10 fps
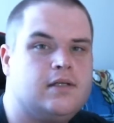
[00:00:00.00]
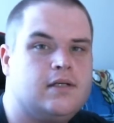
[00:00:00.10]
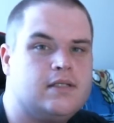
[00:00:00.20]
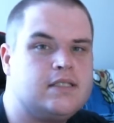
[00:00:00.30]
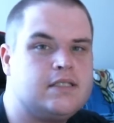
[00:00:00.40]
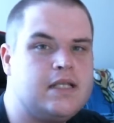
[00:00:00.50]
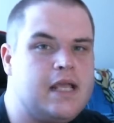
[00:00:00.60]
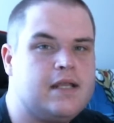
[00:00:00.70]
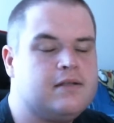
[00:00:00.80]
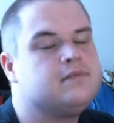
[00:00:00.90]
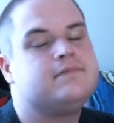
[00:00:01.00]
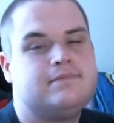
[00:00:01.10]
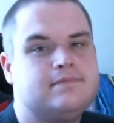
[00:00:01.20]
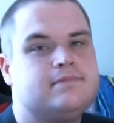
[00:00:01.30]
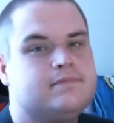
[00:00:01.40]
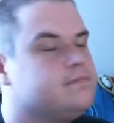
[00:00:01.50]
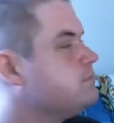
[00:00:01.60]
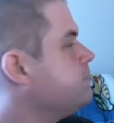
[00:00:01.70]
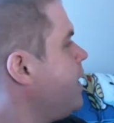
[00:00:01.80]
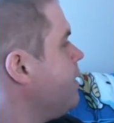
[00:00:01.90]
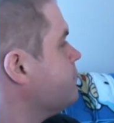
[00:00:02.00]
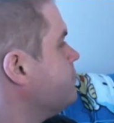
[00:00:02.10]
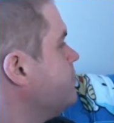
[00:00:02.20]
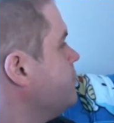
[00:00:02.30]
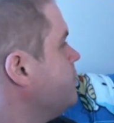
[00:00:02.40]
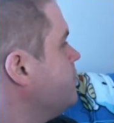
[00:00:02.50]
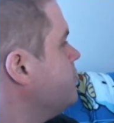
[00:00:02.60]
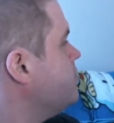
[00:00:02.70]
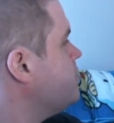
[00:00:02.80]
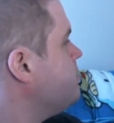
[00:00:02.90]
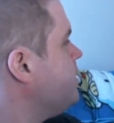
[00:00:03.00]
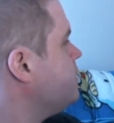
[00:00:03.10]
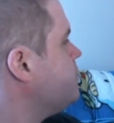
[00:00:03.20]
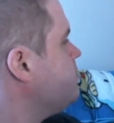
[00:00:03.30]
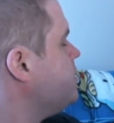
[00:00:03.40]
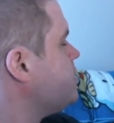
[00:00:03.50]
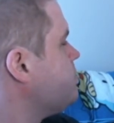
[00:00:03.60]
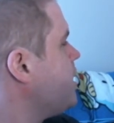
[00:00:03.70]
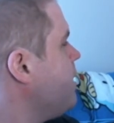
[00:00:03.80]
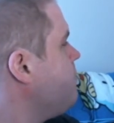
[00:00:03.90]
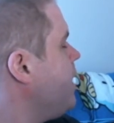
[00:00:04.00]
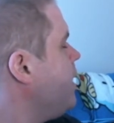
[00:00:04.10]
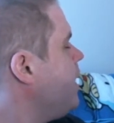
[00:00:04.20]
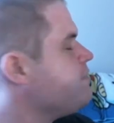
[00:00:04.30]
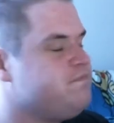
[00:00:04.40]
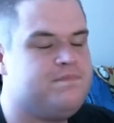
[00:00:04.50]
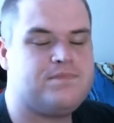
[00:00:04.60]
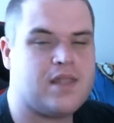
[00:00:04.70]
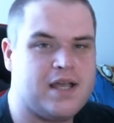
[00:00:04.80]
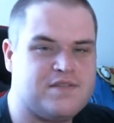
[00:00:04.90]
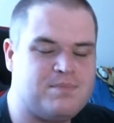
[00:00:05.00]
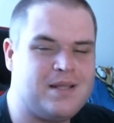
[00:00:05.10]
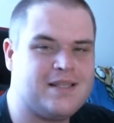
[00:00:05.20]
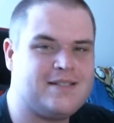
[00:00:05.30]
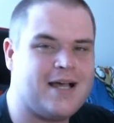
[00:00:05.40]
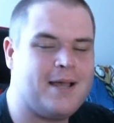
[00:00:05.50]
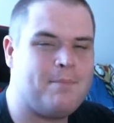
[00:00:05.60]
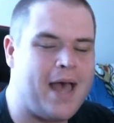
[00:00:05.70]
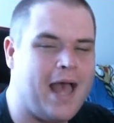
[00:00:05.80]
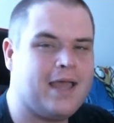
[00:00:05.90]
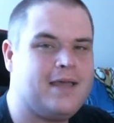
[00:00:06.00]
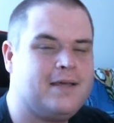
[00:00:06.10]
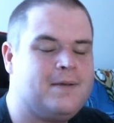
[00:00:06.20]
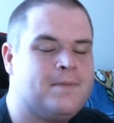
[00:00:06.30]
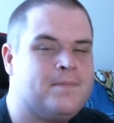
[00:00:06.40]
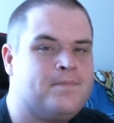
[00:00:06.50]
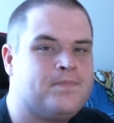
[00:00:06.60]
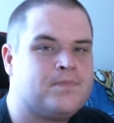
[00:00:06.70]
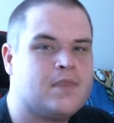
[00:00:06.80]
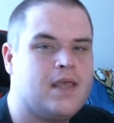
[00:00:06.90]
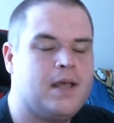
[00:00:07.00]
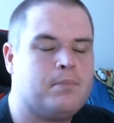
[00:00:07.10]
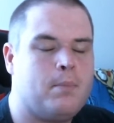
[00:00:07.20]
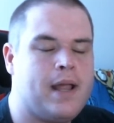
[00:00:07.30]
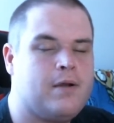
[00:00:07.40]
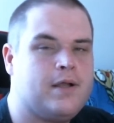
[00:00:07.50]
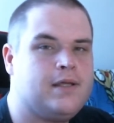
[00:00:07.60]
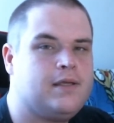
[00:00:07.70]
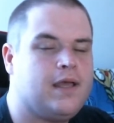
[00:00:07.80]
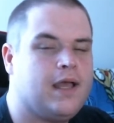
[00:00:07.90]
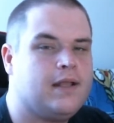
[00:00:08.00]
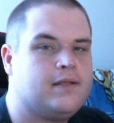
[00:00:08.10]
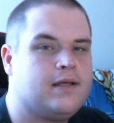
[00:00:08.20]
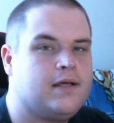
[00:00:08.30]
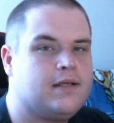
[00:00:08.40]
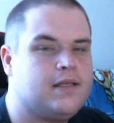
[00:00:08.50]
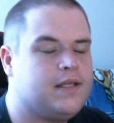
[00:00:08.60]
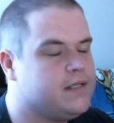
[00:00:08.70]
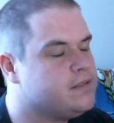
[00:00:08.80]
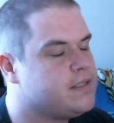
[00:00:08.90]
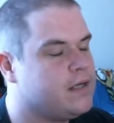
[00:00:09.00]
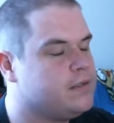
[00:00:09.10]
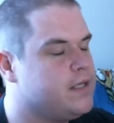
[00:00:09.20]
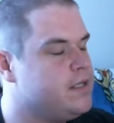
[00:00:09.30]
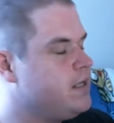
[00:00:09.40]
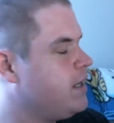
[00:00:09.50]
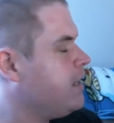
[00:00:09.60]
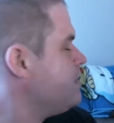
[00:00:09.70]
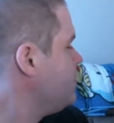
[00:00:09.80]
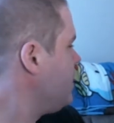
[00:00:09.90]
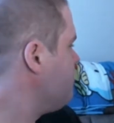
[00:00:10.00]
This is neat. Yeah. Spent some time, I spent the time packing and preparing and getting settled in, and I think I